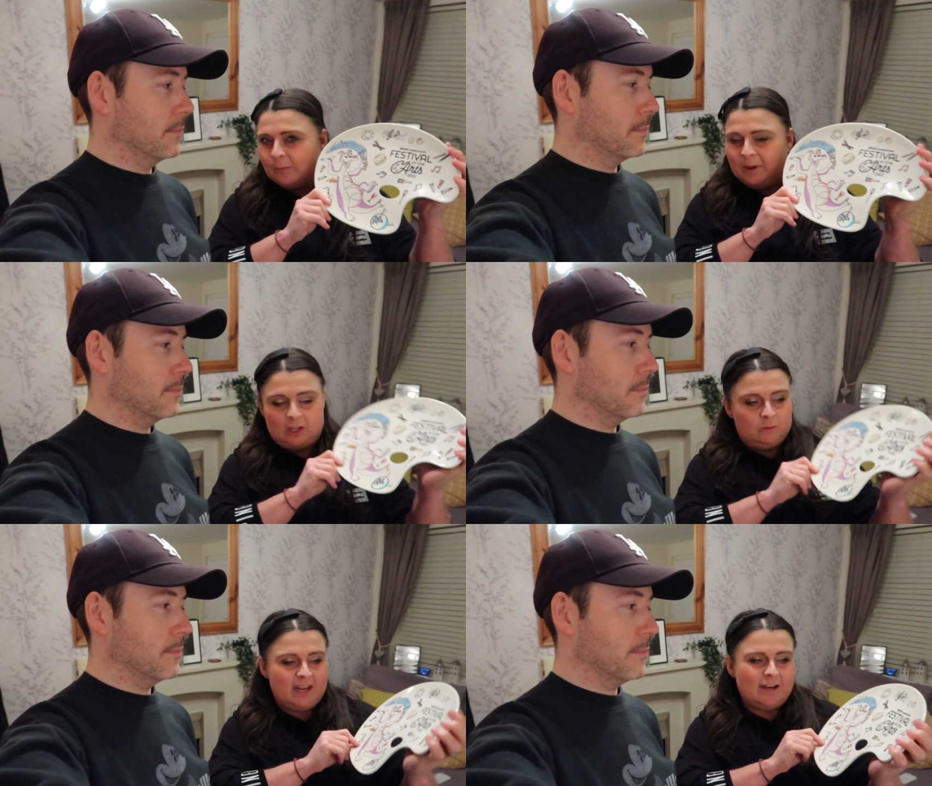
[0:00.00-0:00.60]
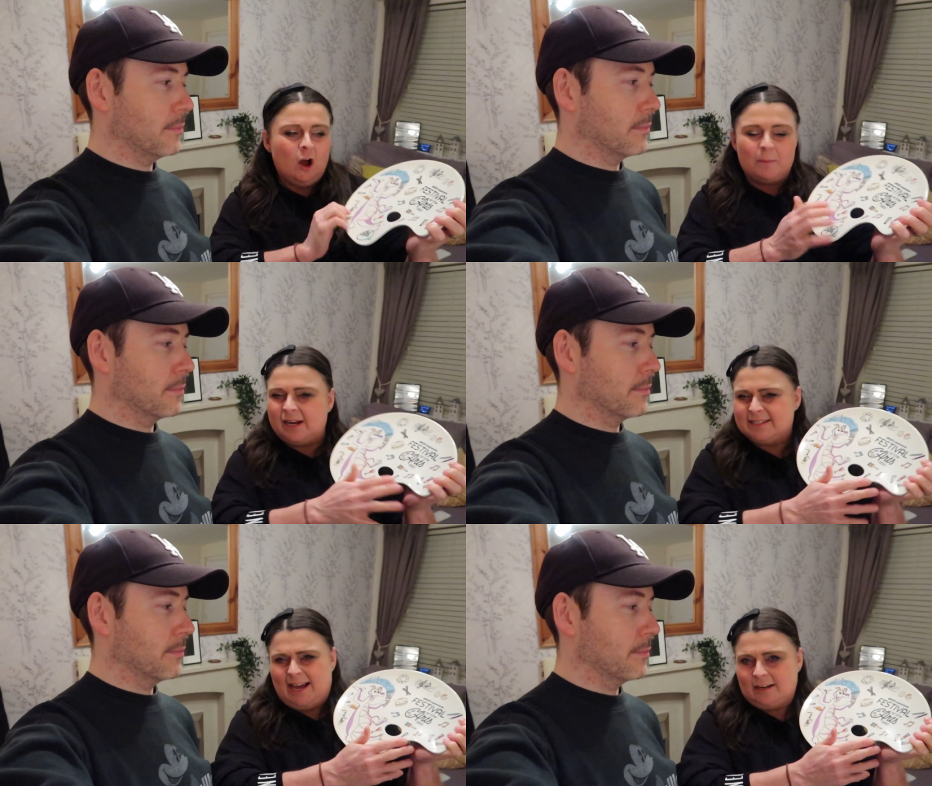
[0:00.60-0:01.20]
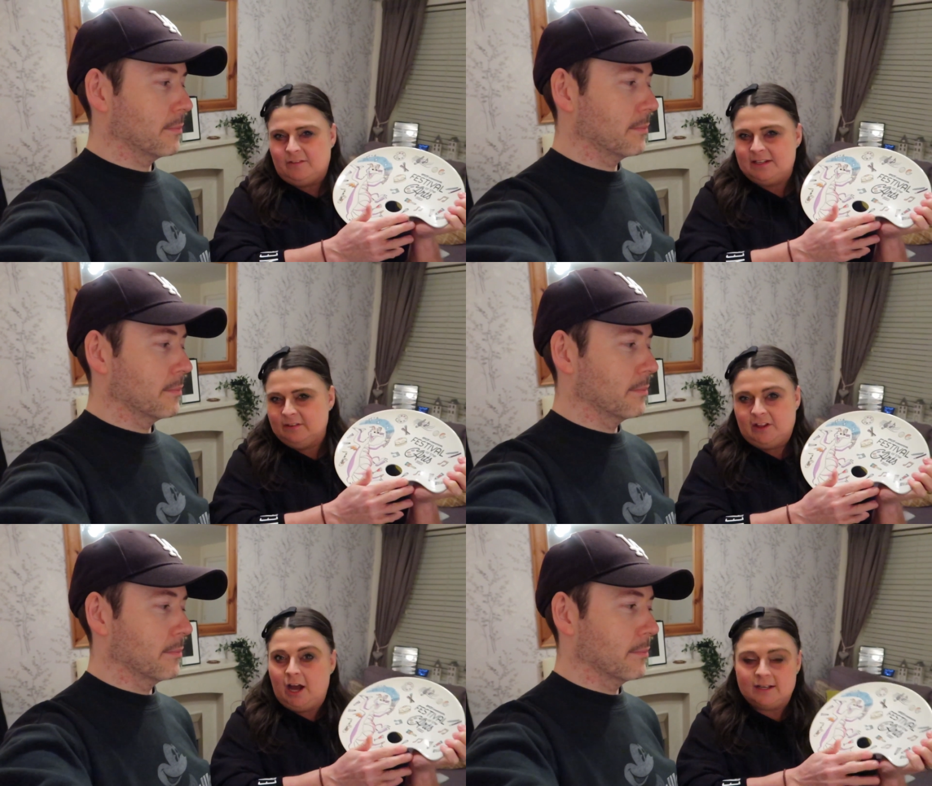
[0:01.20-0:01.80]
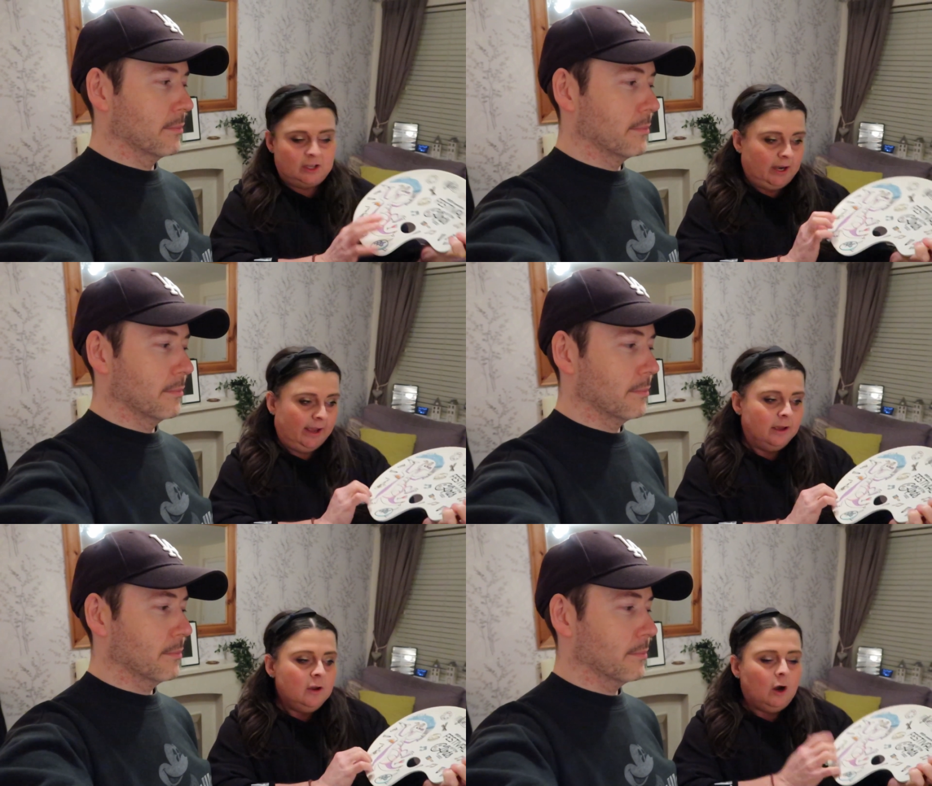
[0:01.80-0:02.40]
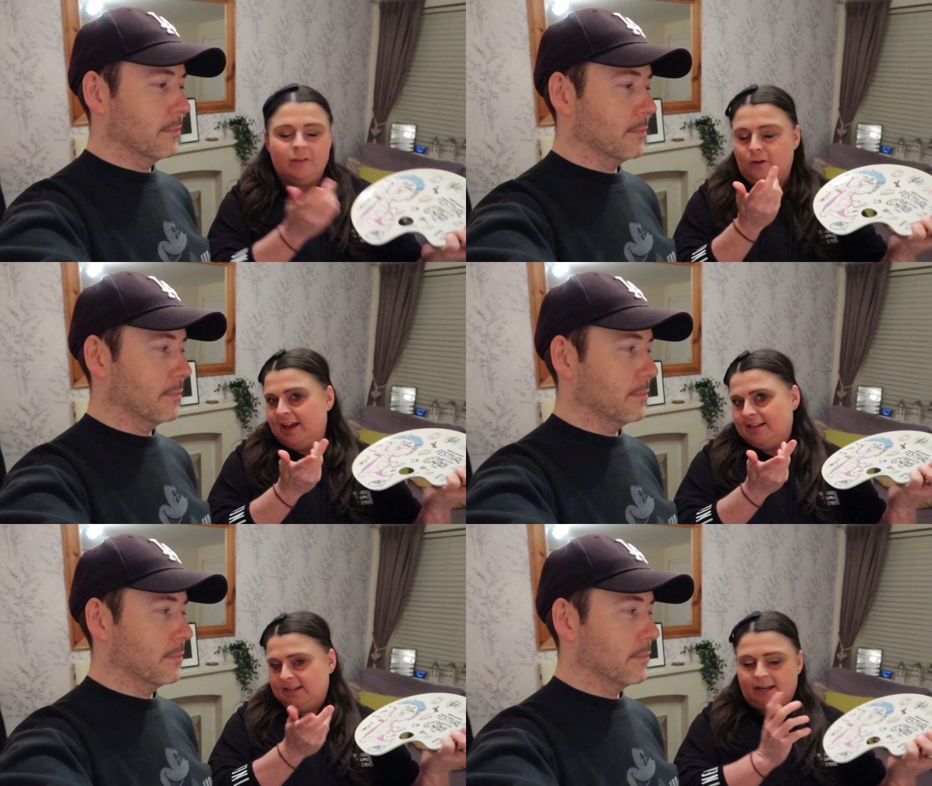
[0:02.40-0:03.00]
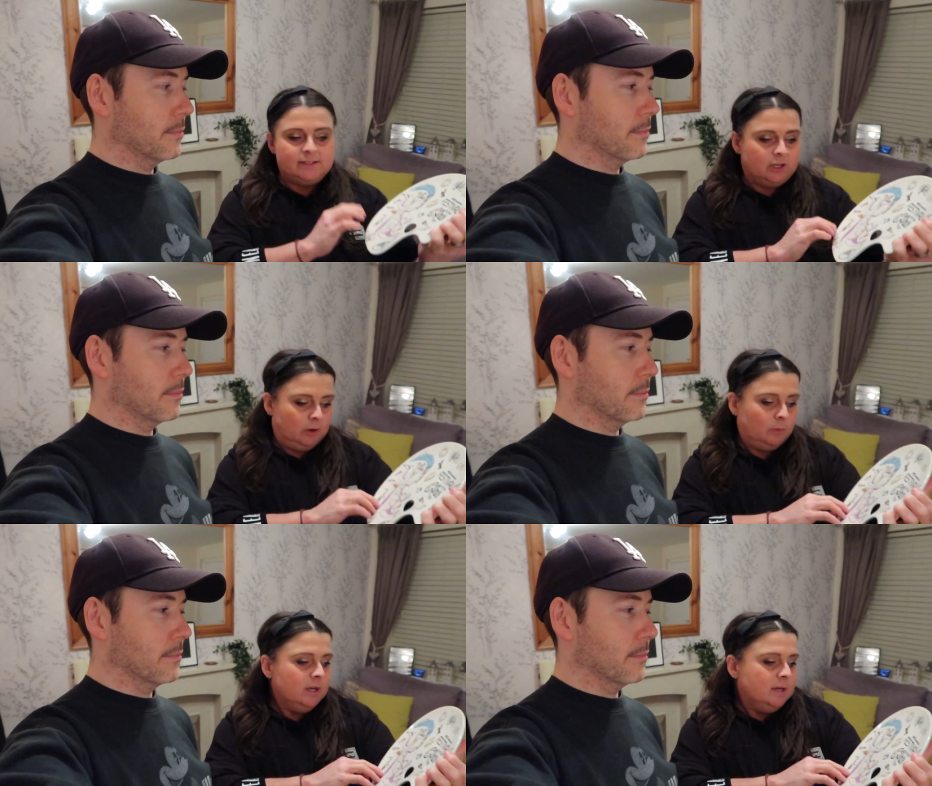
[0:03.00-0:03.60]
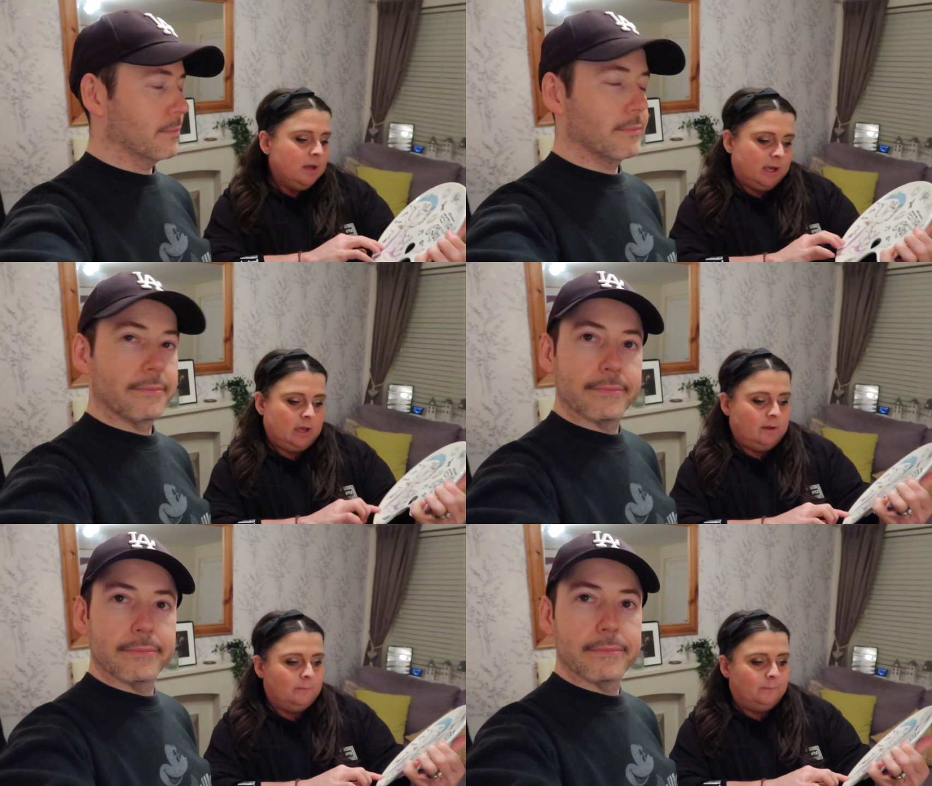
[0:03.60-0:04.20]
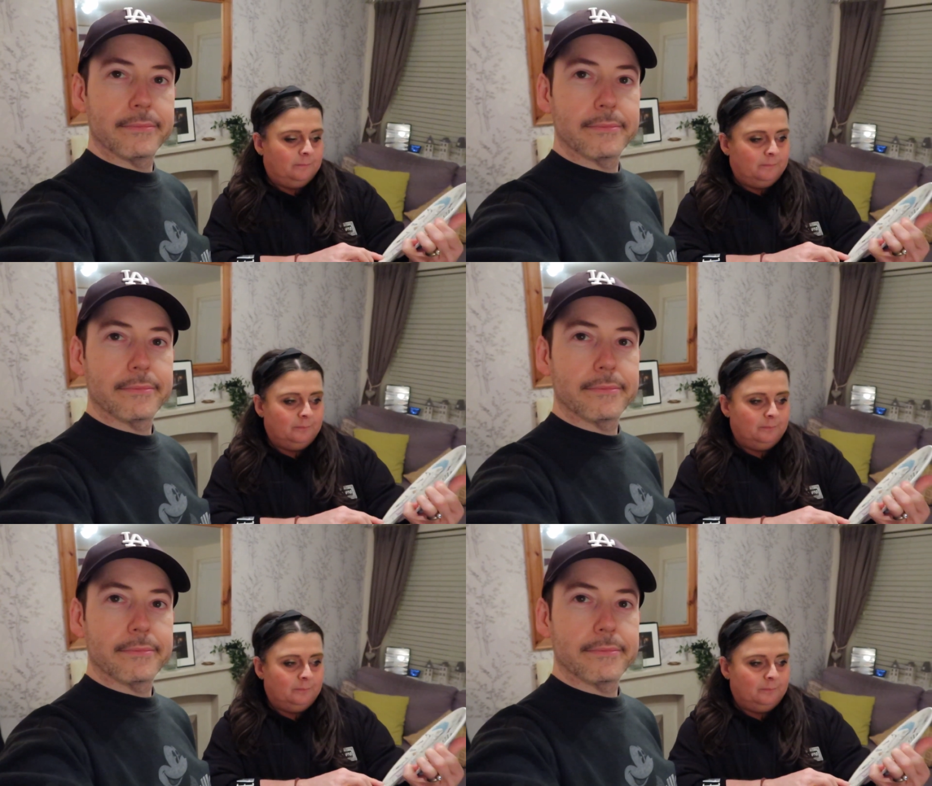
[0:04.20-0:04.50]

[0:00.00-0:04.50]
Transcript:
Speaker 1: little bit unique. Not because it had festival arts on it, although that is nice too. Um,